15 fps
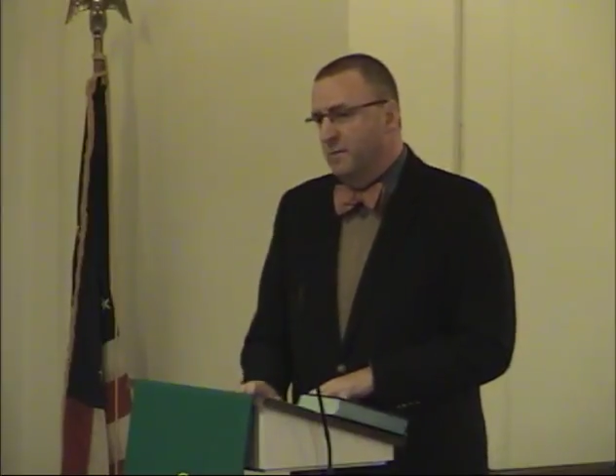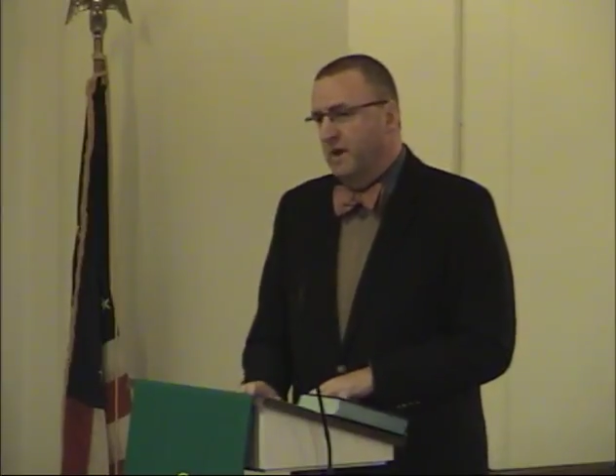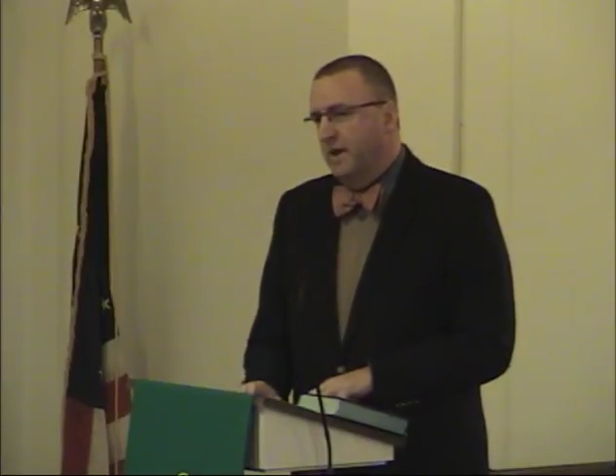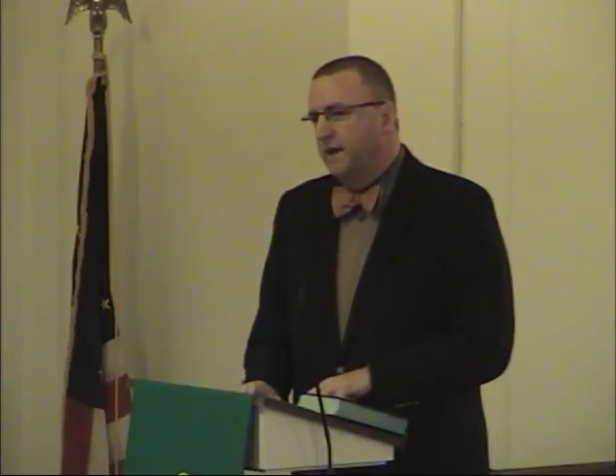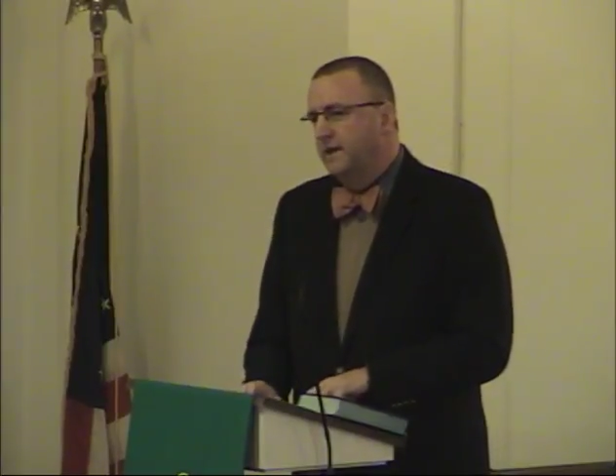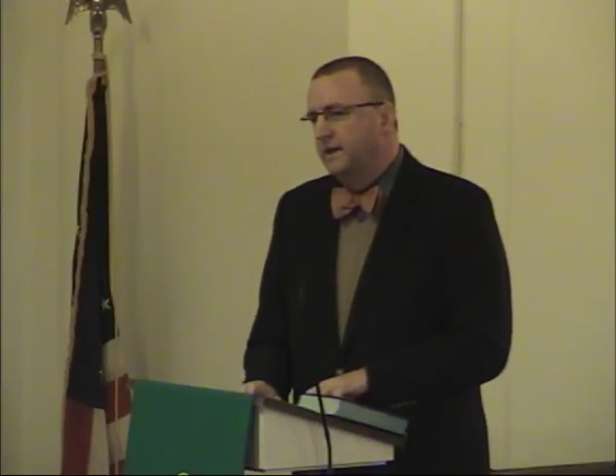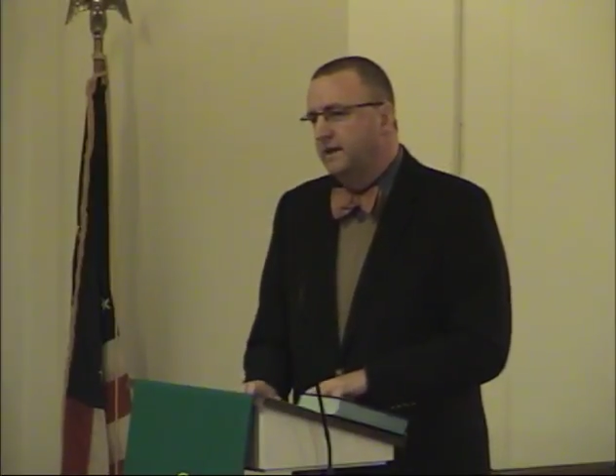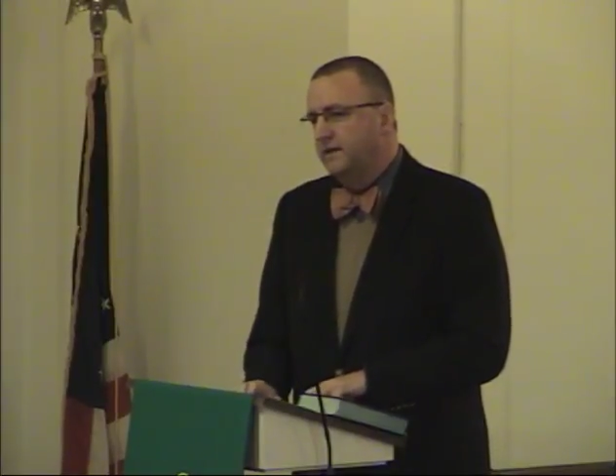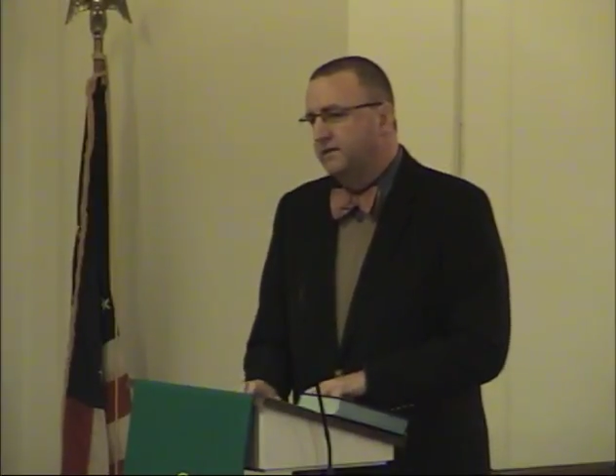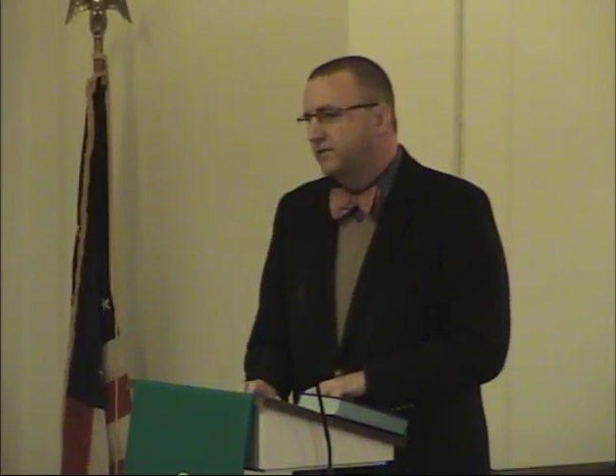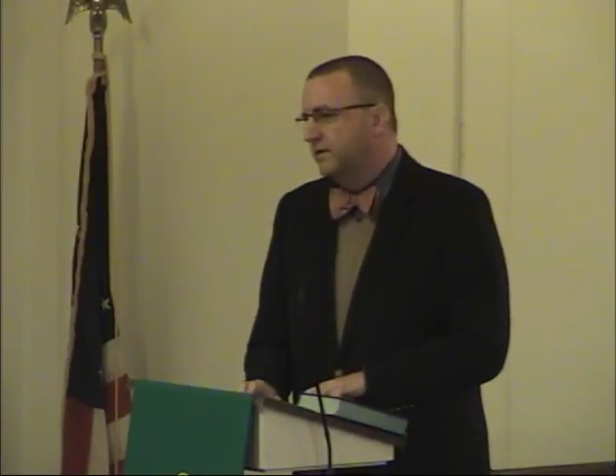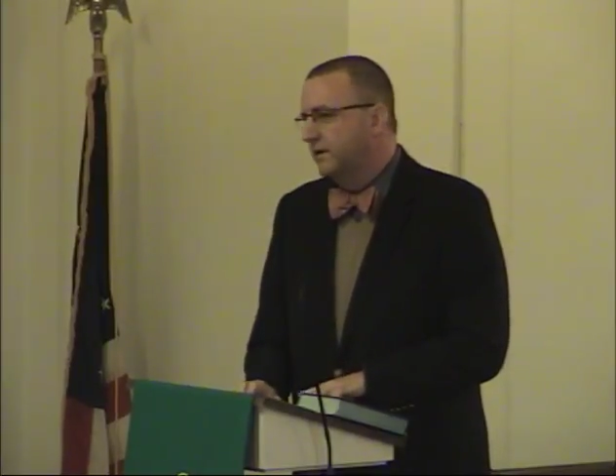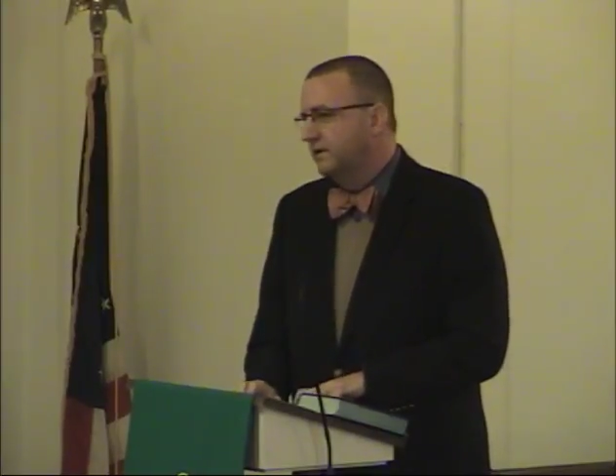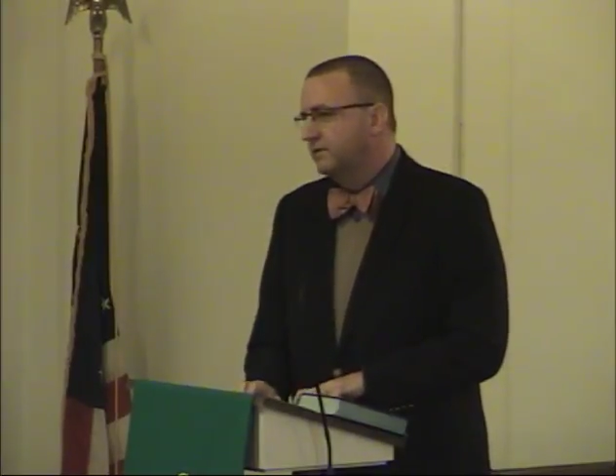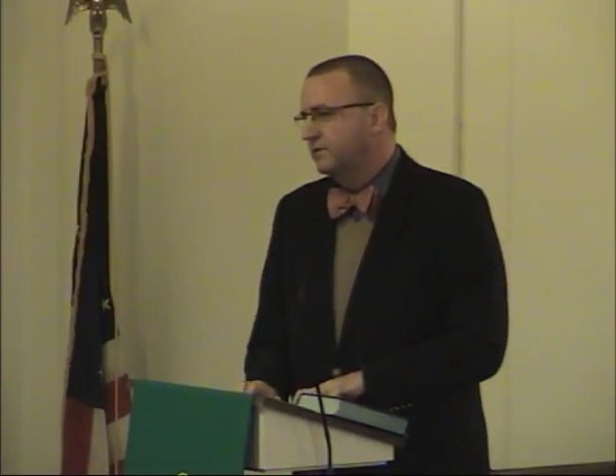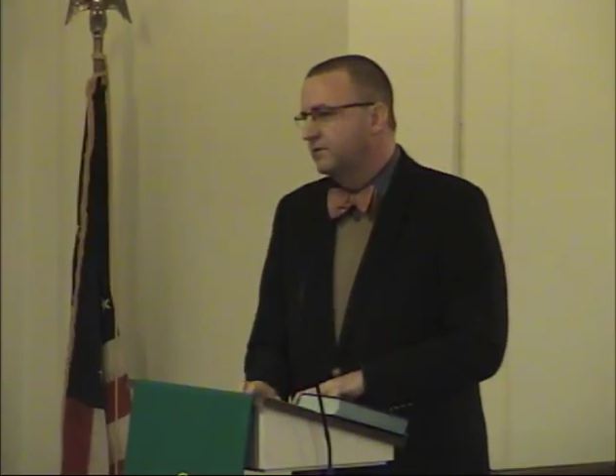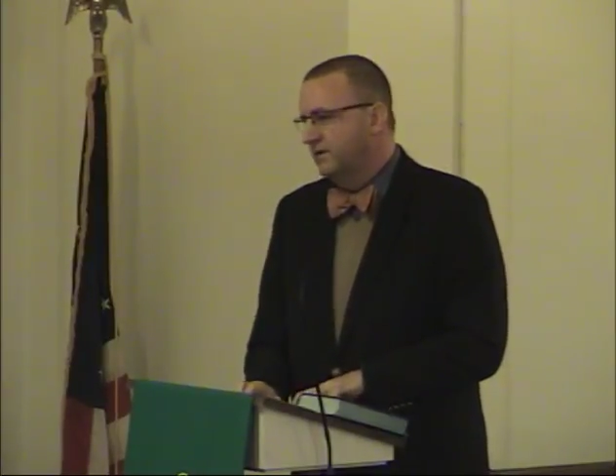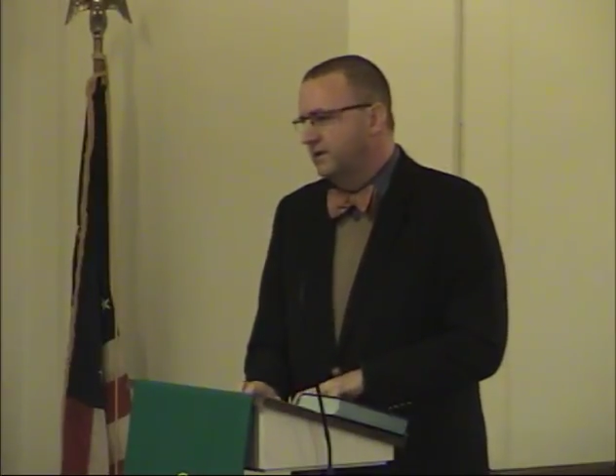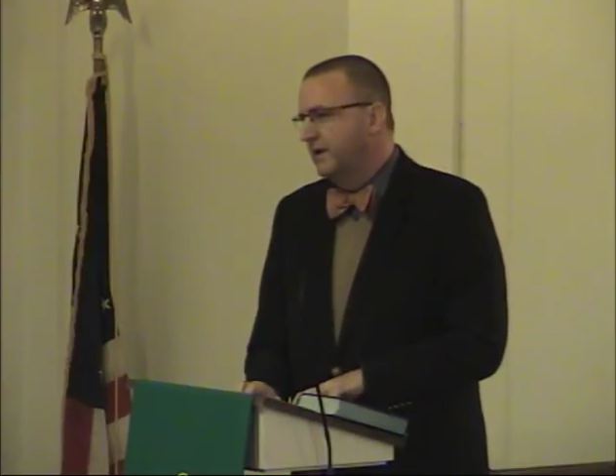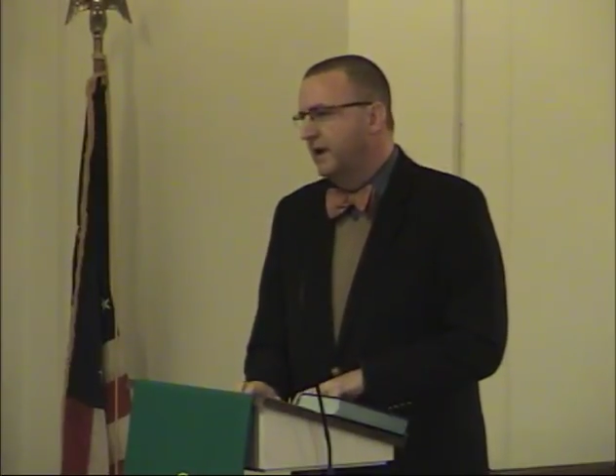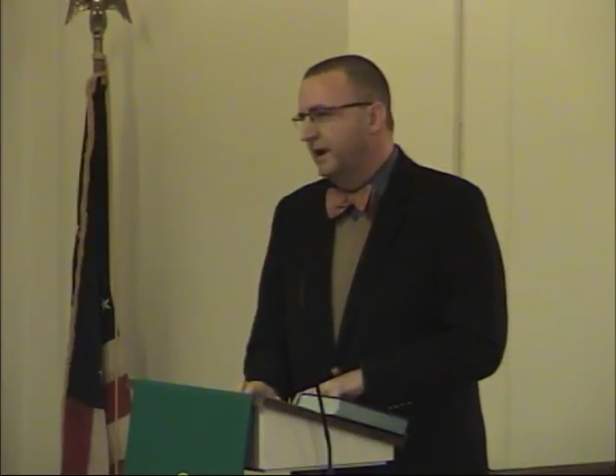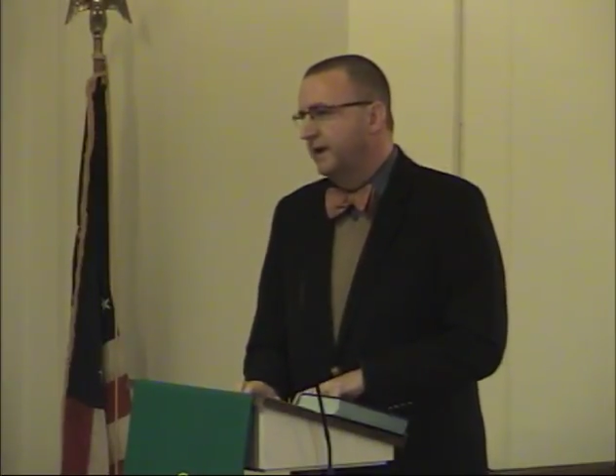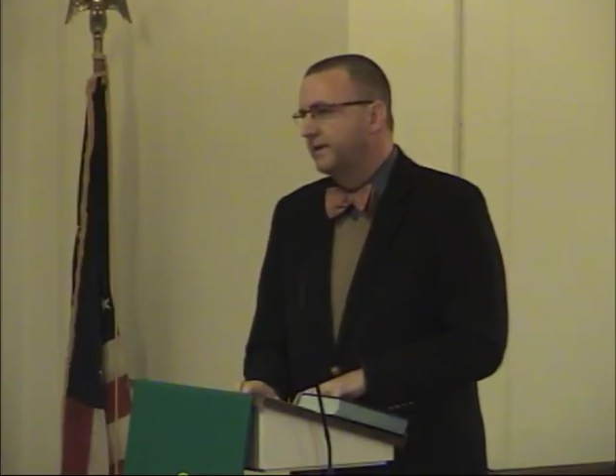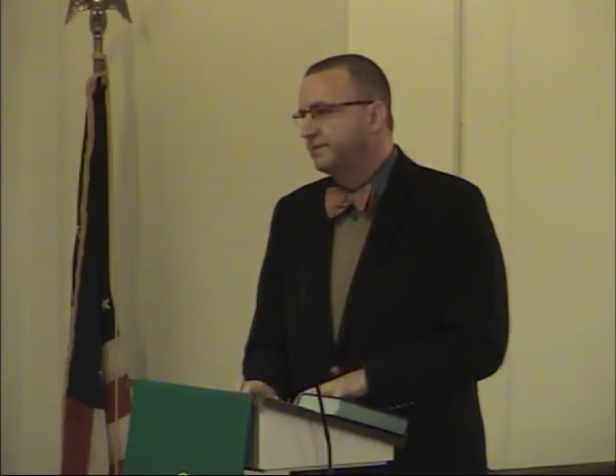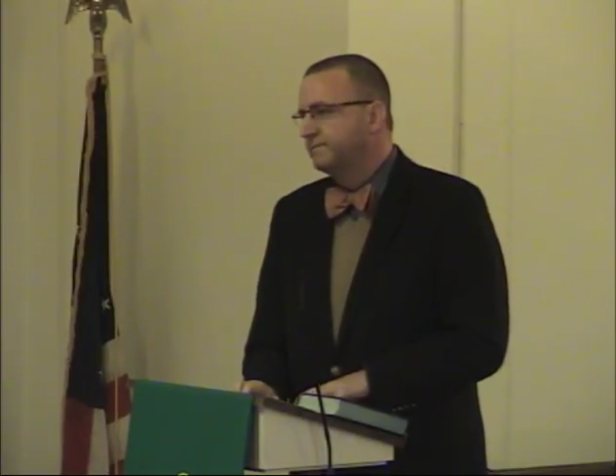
me, he says, today.